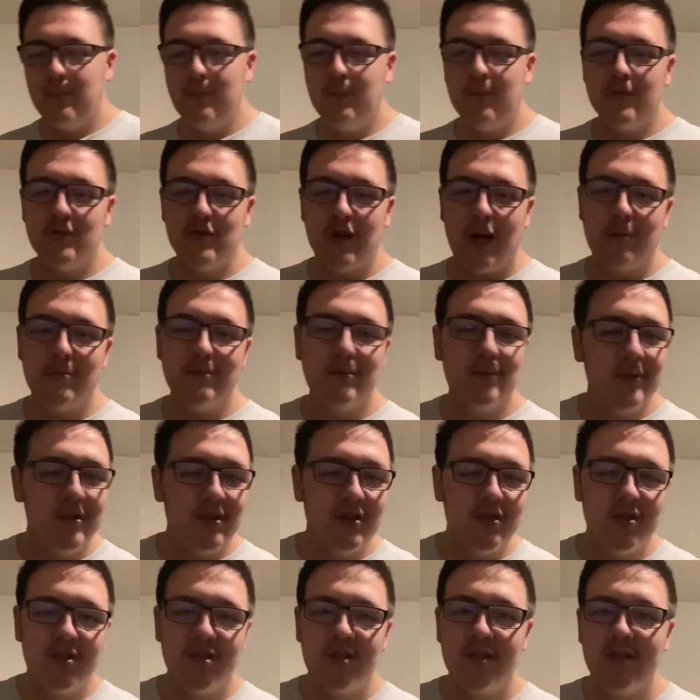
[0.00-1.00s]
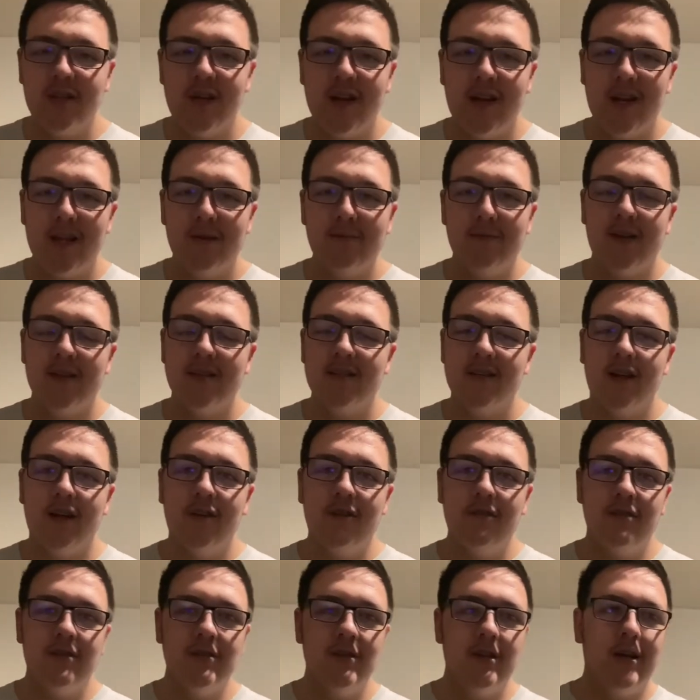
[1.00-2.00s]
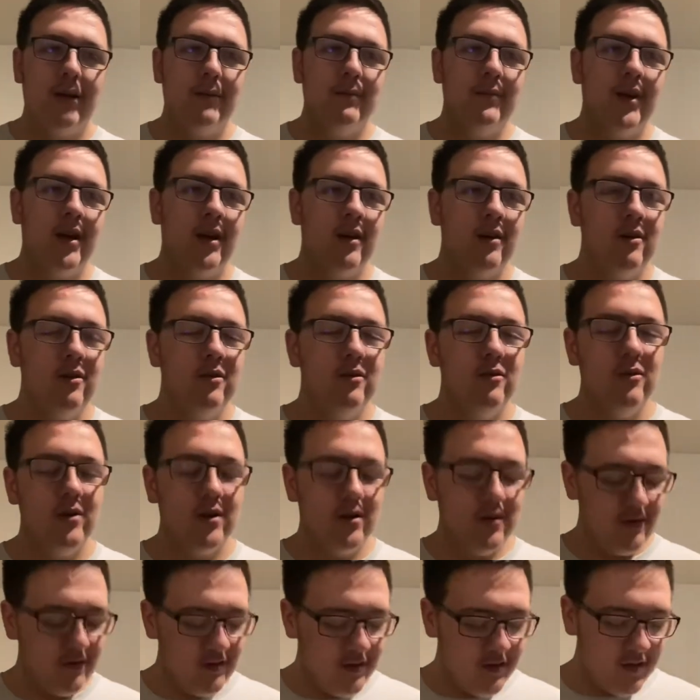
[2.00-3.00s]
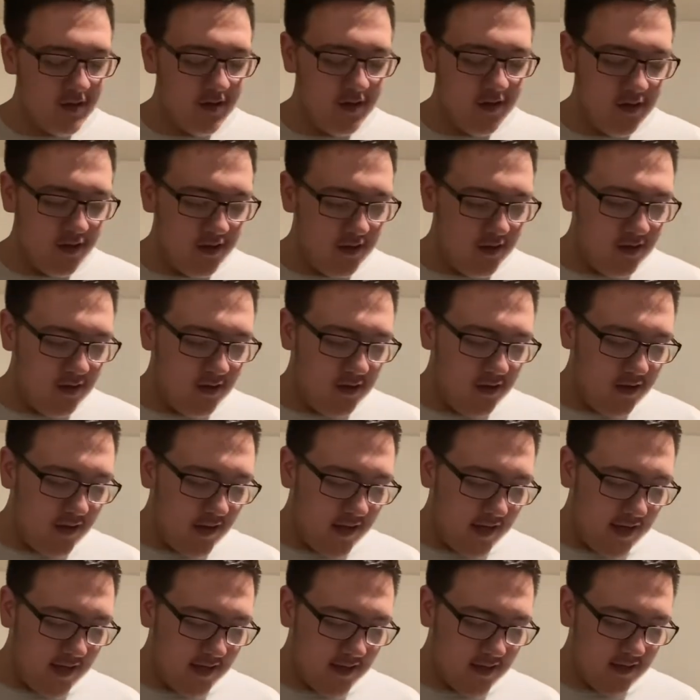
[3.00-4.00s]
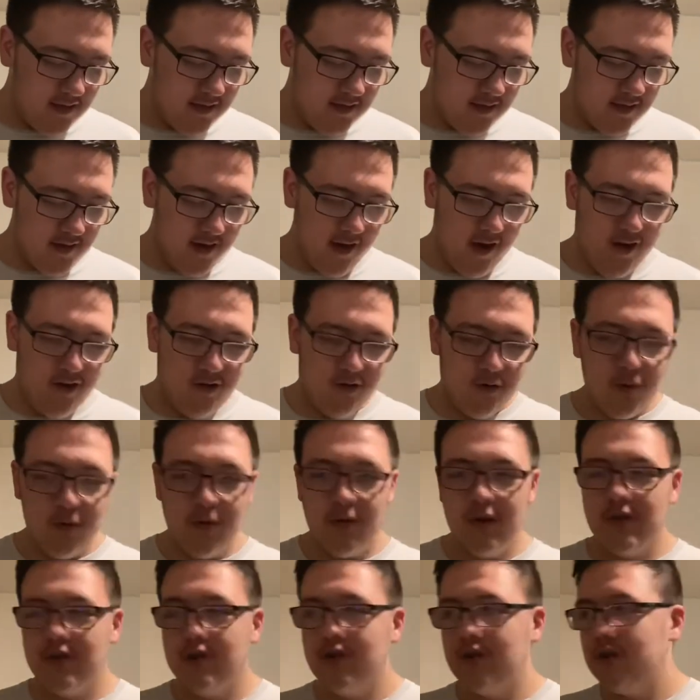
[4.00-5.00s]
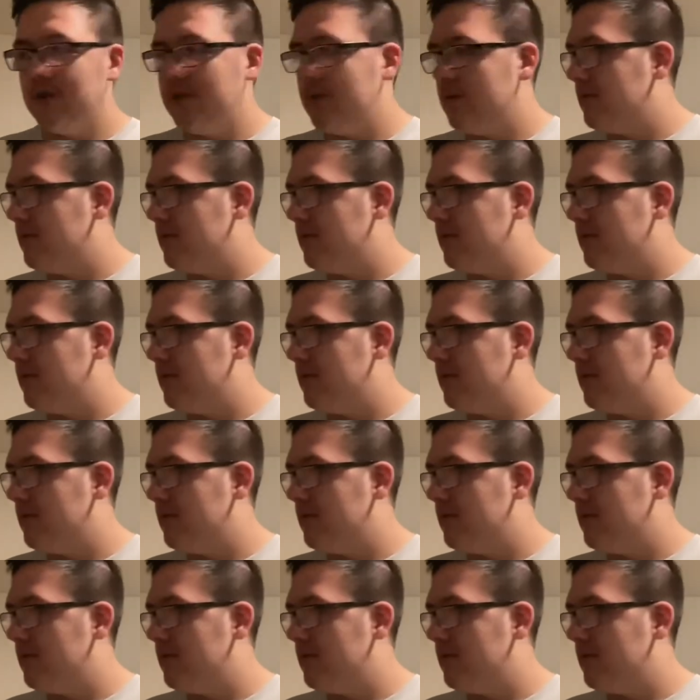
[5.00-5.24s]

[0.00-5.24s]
grab something just to eat it myself, and then I'm like, oh, well, I guess this is kind of cool. I should just do a